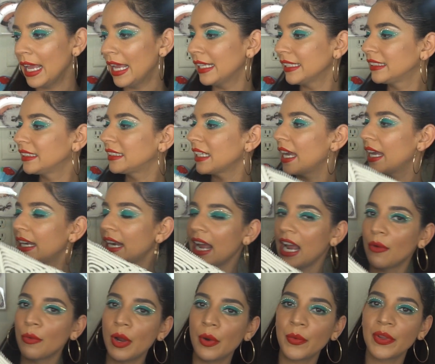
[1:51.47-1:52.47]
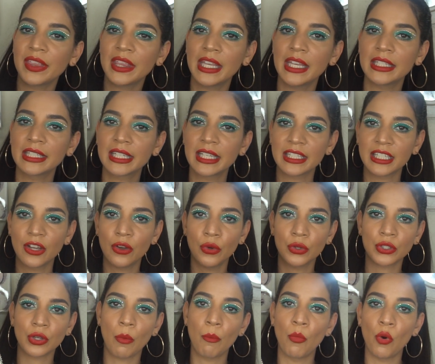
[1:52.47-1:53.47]
Instead, I went with this because it
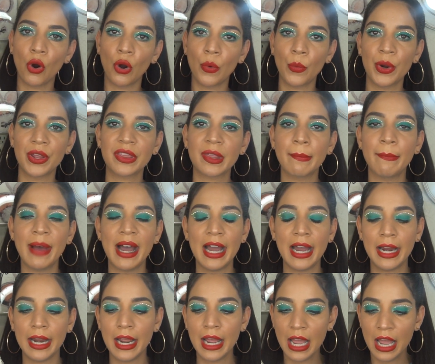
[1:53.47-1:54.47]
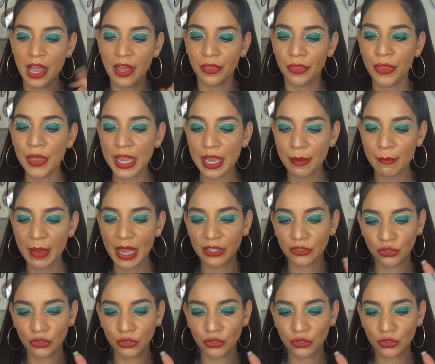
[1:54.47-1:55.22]
goes more with my theme.